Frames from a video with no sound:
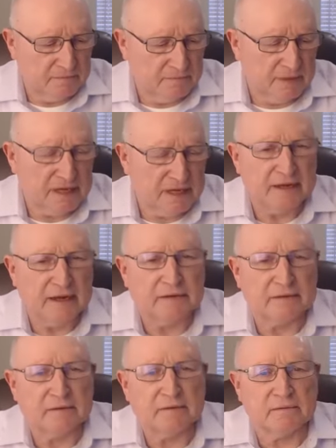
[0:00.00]

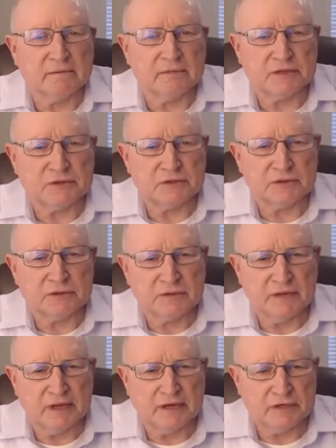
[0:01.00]
mediate these
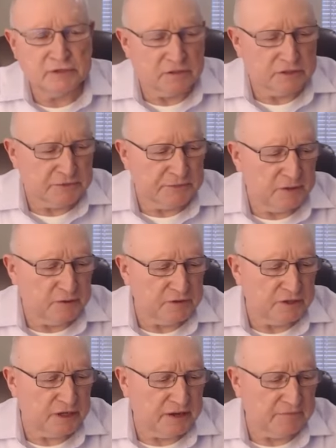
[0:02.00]
national disputes
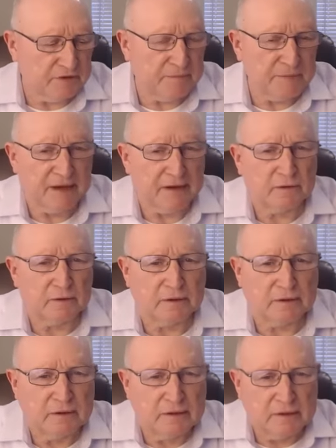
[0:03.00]
that have impact
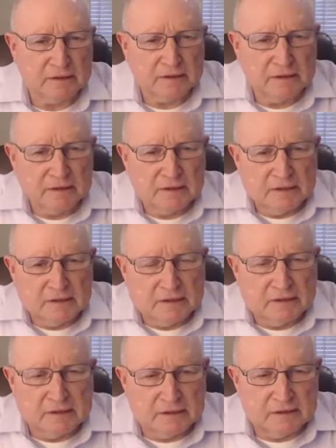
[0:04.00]
on
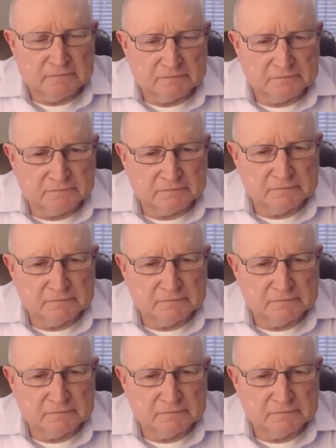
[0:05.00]
um,